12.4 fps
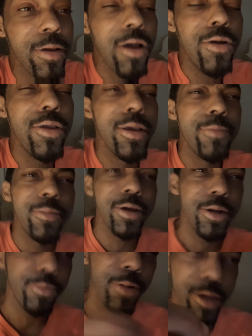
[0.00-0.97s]
Oh yeah, by
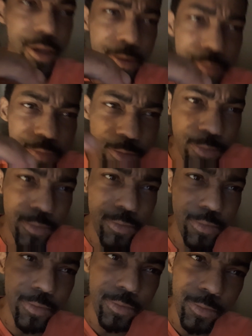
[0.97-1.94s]
the way, if you
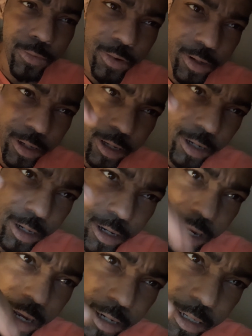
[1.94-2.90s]
want to get in
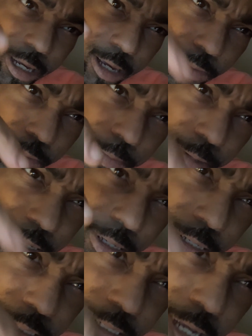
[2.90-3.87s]
contact with me,
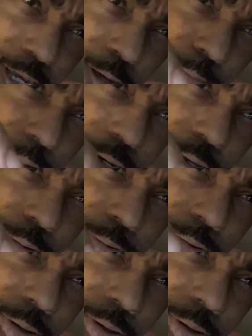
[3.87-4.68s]
it's down below.